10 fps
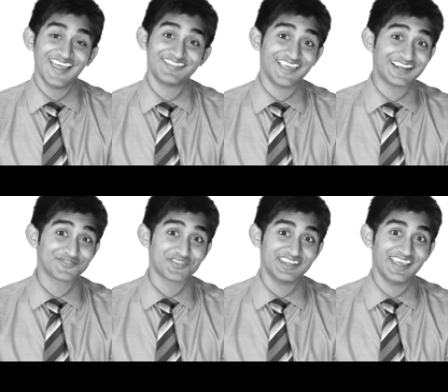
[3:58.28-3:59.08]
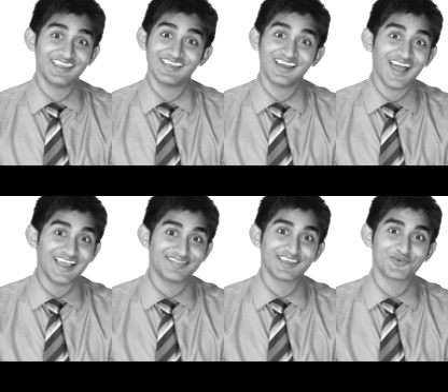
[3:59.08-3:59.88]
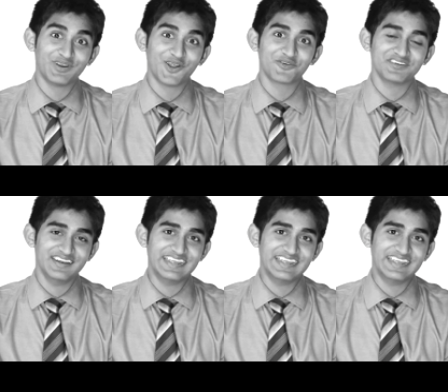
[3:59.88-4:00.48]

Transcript: At the end of the day, I think we don't